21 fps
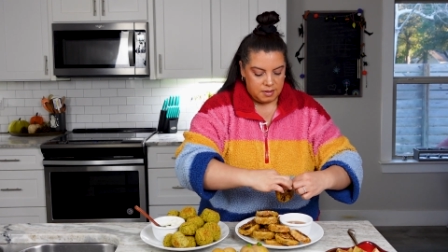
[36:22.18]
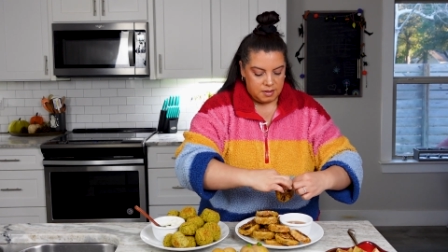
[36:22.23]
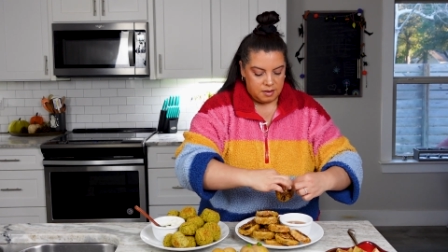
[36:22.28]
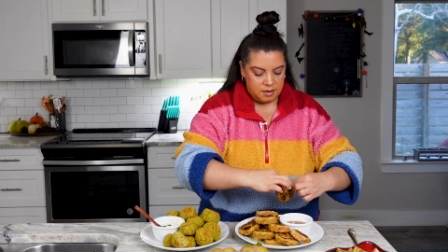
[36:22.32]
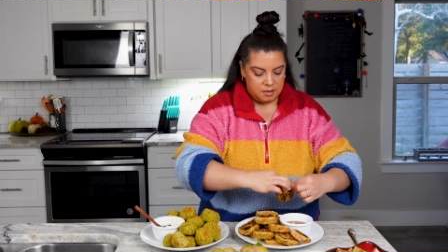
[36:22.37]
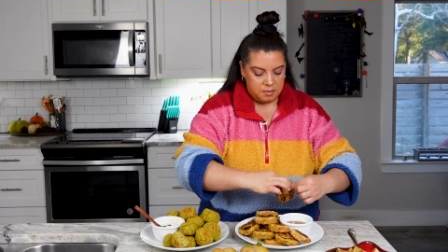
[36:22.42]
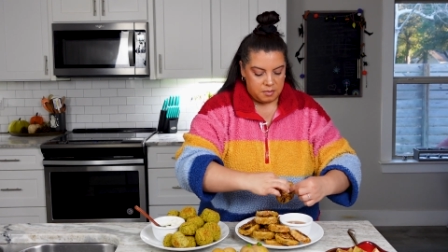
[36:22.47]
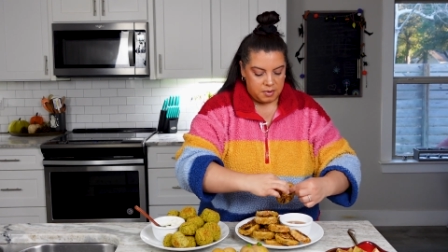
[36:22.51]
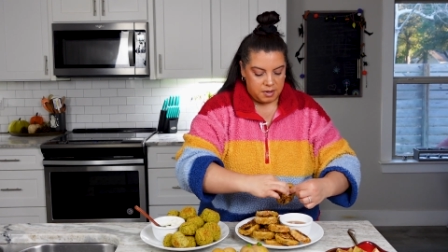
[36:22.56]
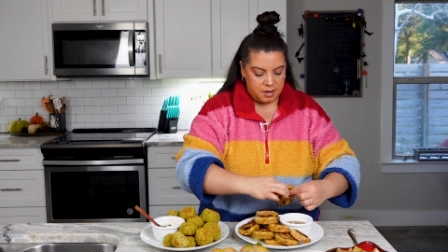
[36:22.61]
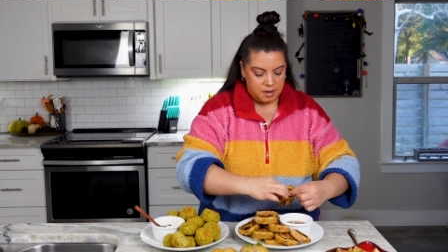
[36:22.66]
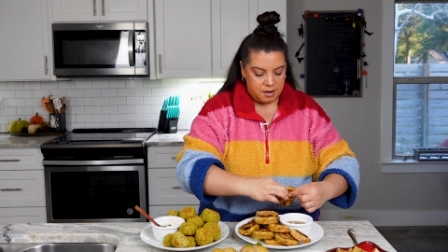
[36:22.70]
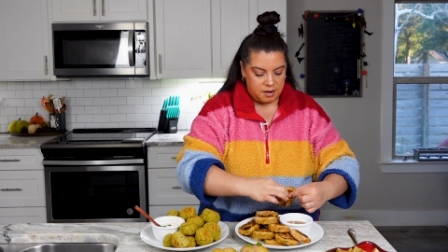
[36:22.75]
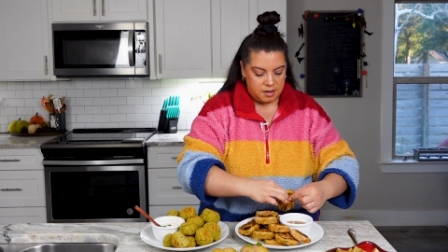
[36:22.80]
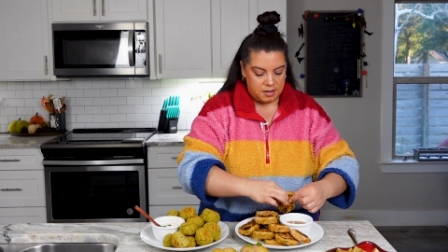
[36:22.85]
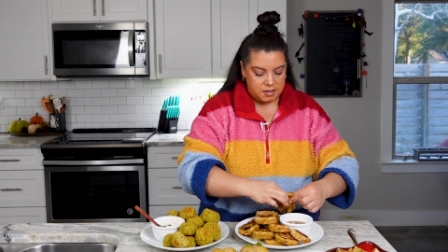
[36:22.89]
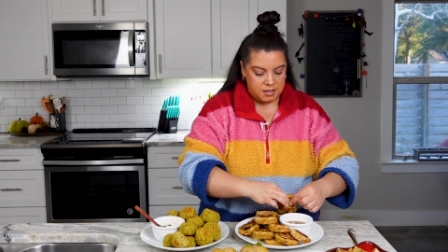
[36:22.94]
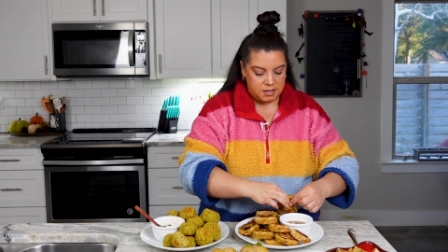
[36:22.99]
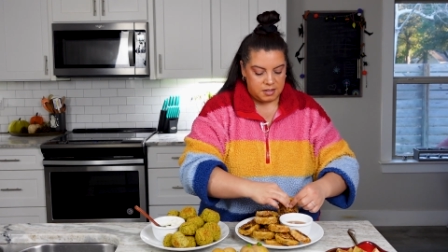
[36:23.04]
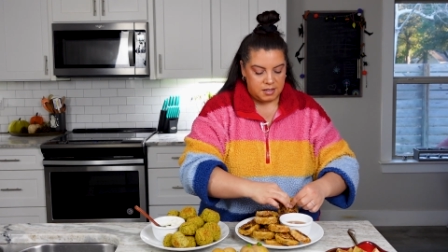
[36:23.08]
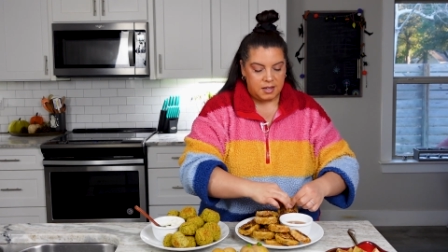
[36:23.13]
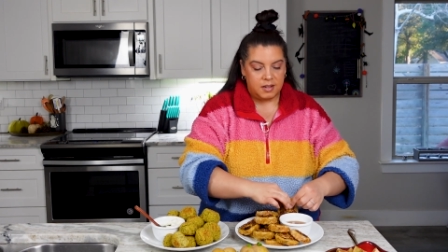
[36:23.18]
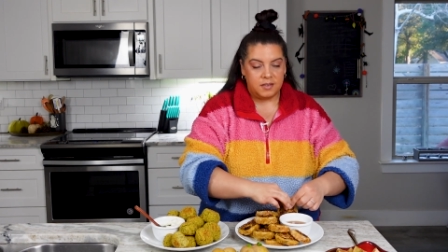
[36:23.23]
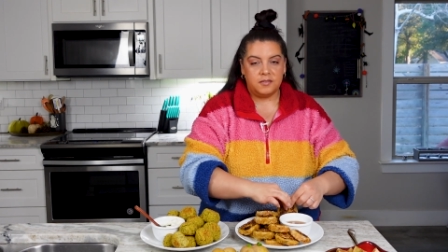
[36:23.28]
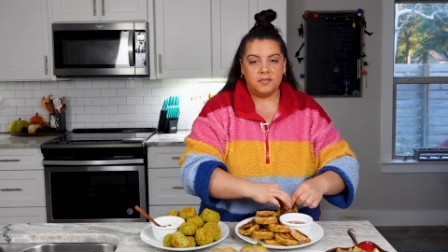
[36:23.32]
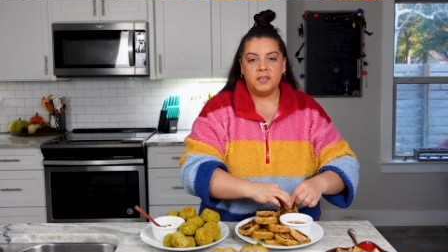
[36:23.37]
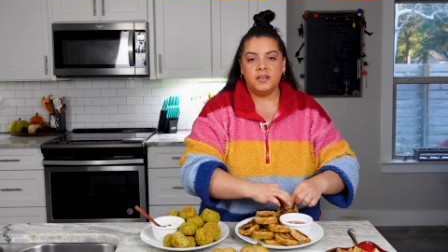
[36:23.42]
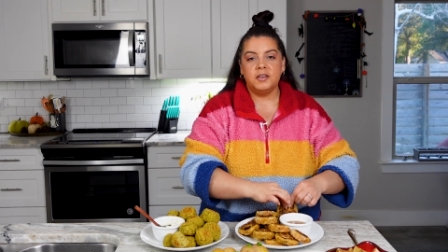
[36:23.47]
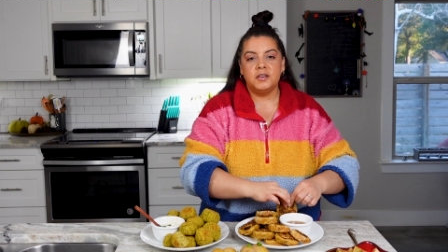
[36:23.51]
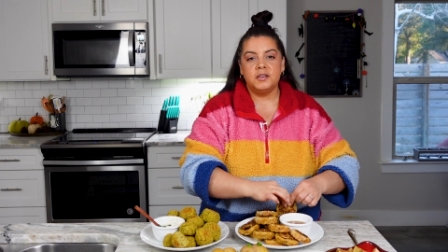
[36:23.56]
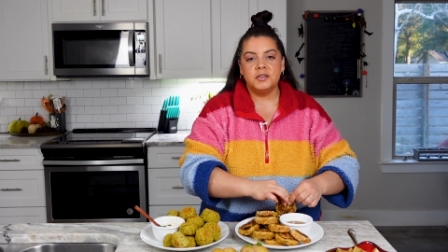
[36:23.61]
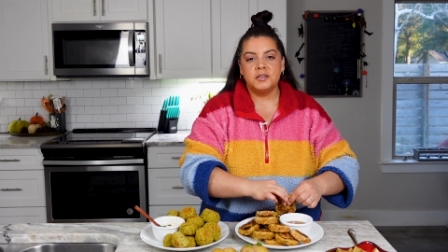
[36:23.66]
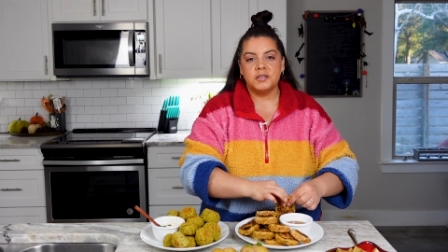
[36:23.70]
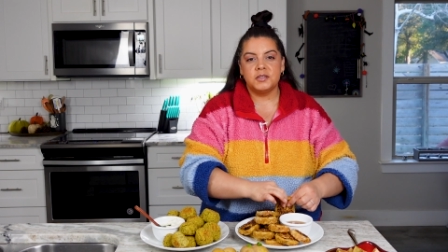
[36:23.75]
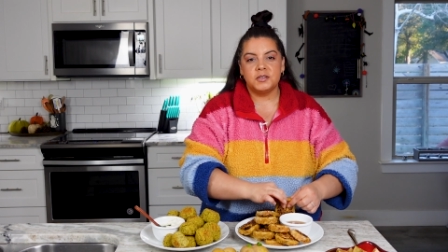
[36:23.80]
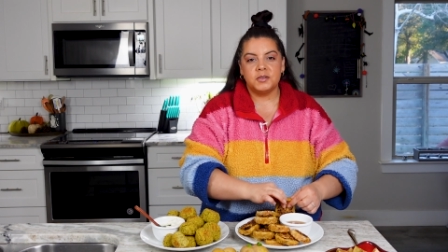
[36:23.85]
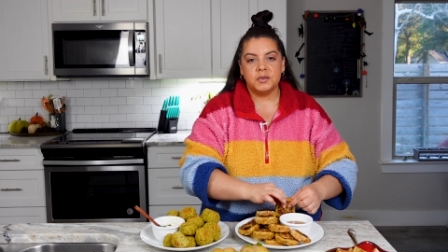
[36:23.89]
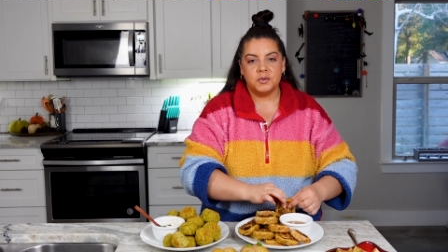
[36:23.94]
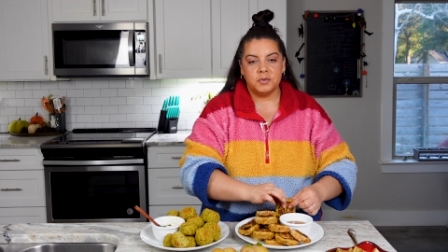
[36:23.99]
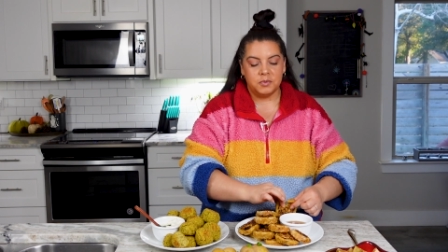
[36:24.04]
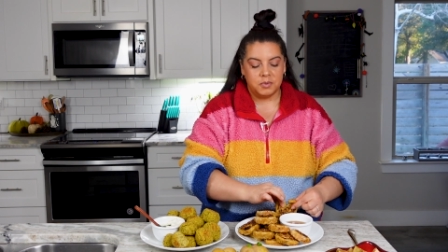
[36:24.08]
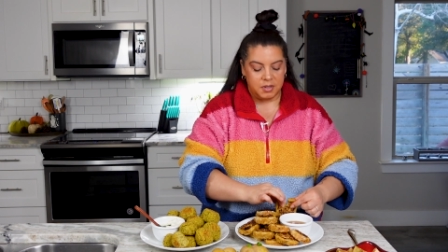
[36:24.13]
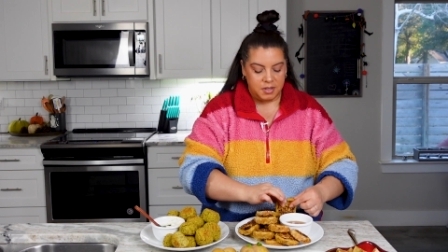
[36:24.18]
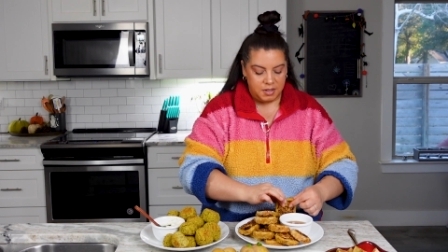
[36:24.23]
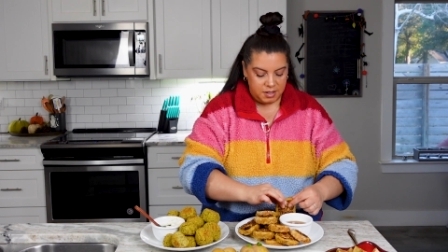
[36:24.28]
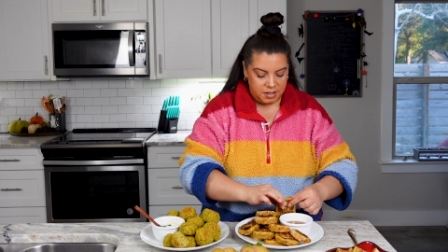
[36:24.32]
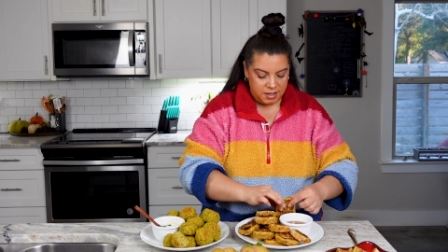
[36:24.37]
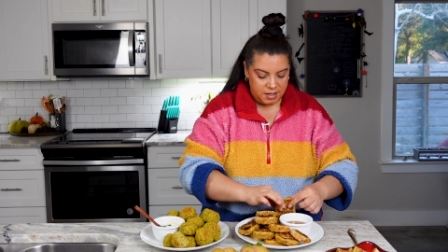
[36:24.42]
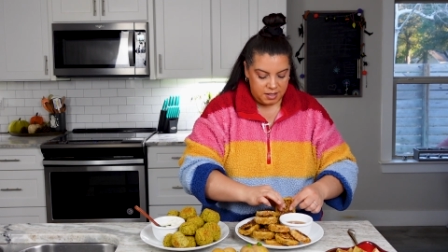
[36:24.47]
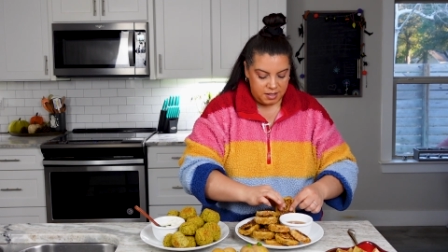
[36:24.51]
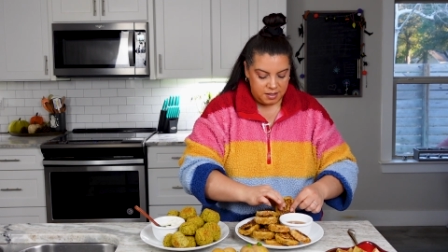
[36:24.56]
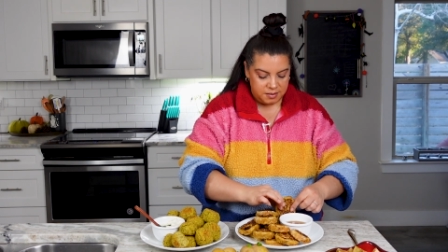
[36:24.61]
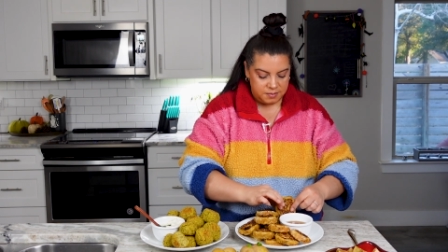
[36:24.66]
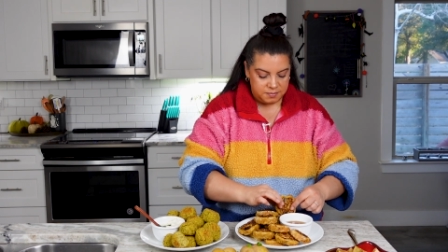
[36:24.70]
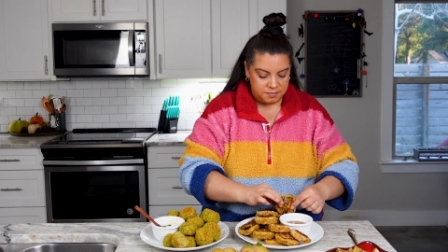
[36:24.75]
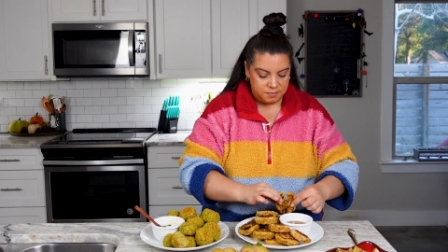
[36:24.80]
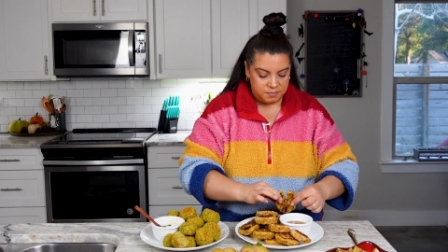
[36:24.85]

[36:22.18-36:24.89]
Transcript: Oh my gosh, it feels really